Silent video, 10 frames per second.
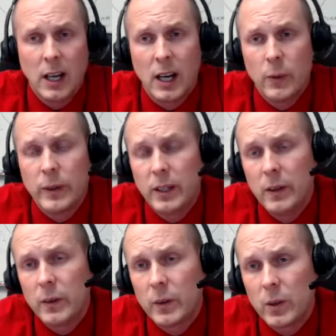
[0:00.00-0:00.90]
I would
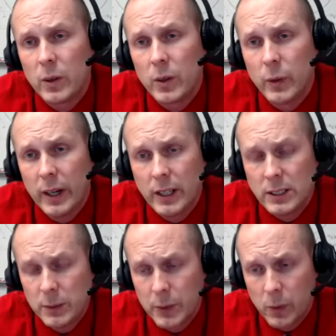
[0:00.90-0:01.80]
either call you
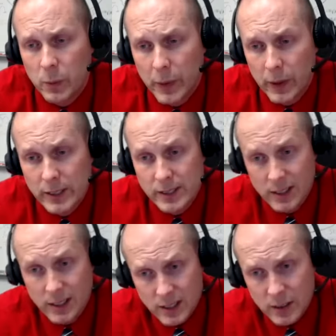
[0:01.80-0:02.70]
atypical
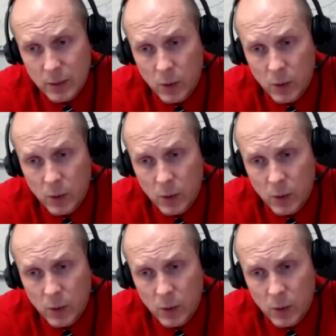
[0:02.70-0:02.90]
Parkinsonism,